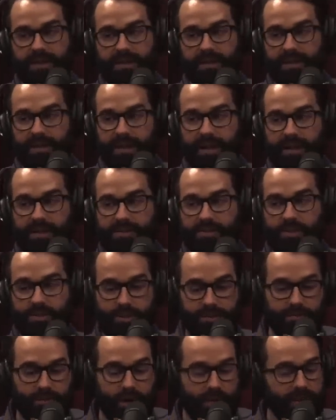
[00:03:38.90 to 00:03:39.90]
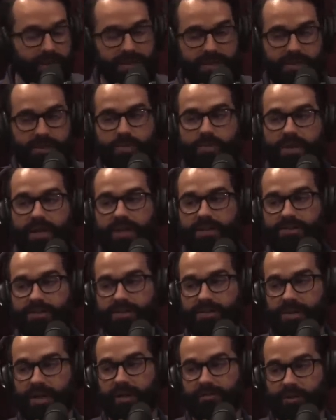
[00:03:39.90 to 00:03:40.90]
And so you've already dehumanized
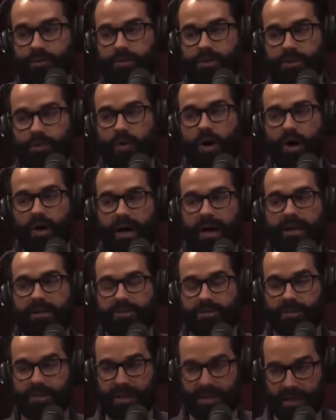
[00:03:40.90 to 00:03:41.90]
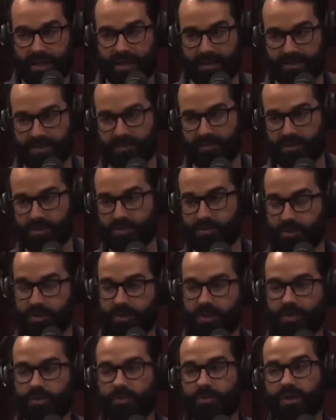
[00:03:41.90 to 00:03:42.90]
yourself. You are actually an it. If it's true
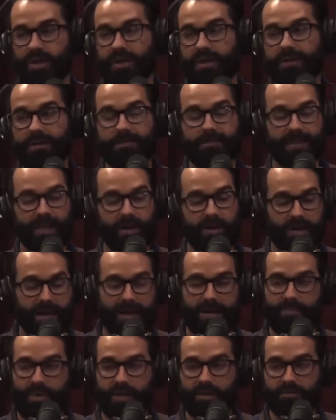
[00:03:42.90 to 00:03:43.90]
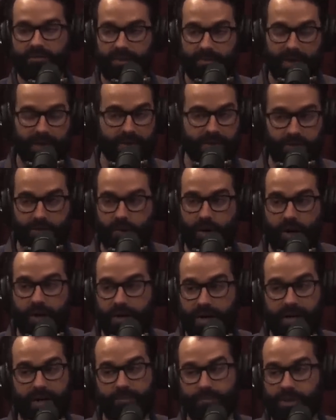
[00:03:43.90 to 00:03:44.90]
that you are not a male or female, then you are
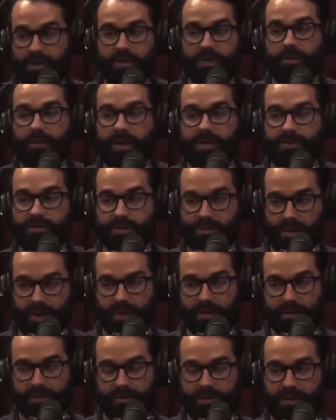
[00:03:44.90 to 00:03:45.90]
an it. We don't know what else to call you.